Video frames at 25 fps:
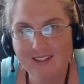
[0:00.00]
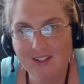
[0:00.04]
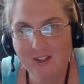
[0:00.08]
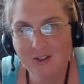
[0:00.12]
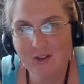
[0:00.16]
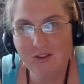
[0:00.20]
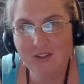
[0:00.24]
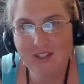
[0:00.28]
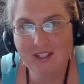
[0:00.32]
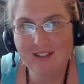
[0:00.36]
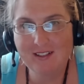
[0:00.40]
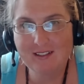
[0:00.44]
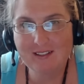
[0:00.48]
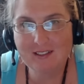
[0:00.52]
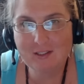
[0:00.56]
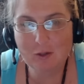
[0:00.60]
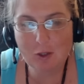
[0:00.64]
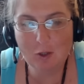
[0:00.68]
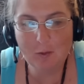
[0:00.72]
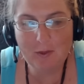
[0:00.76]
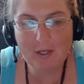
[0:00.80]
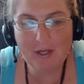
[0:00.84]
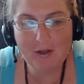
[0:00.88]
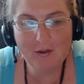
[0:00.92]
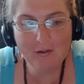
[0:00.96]
Hello there,
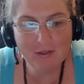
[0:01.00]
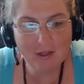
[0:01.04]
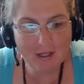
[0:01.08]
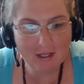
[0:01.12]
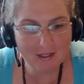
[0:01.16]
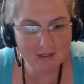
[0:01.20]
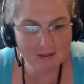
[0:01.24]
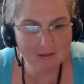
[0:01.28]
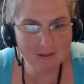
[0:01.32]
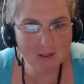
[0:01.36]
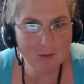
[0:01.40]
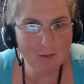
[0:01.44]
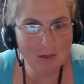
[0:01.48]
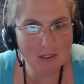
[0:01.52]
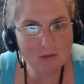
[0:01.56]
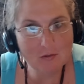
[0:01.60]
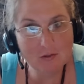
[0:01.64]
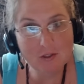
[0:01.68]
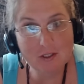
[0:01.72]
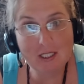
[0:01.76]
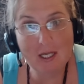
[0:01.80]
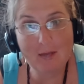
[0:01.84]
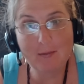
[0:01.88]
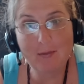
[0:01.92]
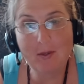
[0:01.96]
Scorpio. Thank you so
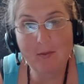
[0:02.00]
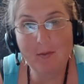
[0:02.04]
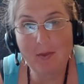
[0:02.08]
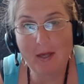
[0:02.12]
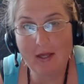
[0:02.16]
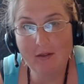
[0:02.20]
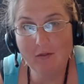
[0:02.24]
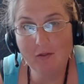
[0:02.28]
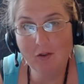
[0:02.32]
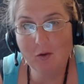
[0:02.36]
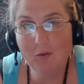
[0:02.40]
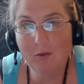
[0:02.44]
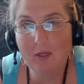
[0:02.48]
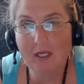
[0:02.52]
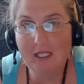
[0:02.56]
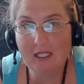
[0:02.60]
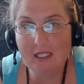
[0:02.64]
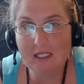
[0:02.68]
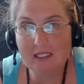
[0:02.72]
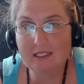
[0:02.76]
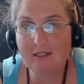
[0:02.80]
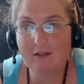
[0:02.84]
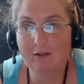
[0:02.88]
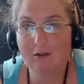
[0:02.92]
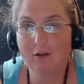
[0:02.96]
much for stopping by for your
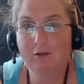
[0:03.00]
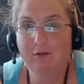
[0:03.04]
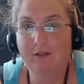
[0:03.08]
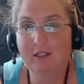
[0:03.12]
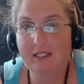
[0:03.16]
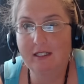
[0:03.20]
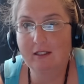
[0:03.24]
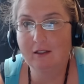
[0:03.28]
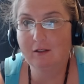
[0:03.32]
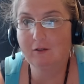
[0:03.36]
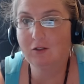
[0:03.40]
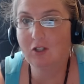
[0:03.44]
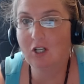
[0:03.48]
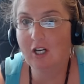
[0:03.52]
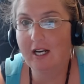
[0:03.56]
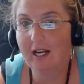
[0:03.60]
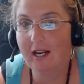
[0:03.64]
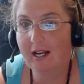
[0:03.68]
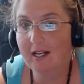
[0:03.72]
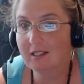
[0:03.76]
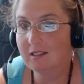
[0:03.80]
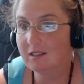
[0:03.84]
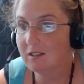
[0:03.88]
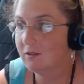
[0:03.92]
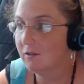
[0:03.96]
weekly tarot video
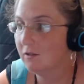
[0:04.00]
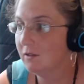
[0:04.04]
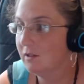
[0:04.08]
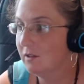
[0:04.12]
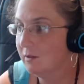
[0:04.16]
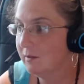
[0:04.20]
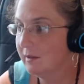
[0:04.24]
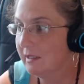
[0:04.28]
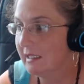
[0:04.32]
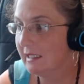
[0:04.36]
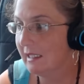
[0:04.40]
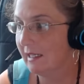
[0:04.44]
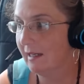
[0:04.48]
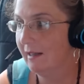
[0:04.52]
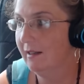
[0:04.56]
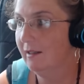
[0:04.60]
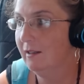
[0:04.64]
forecast for the week